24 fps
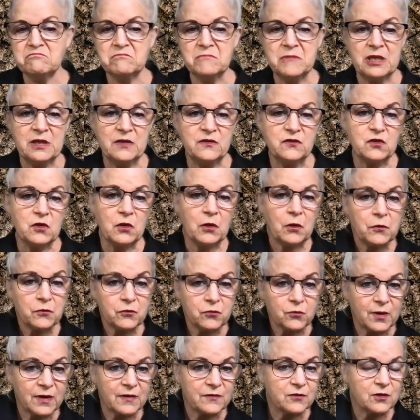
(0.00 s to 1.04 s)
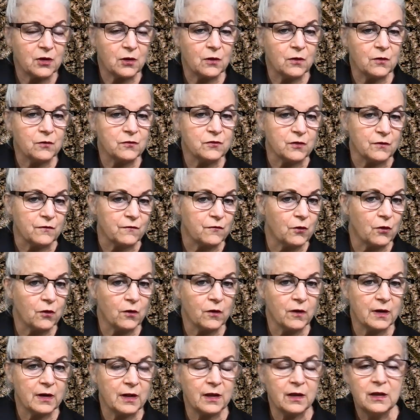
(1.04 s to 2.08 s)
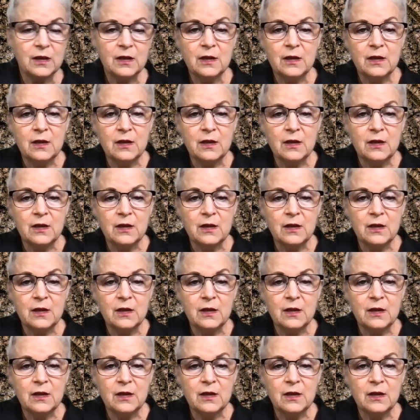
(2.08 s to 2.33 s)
East Coast, West Coast of Florida,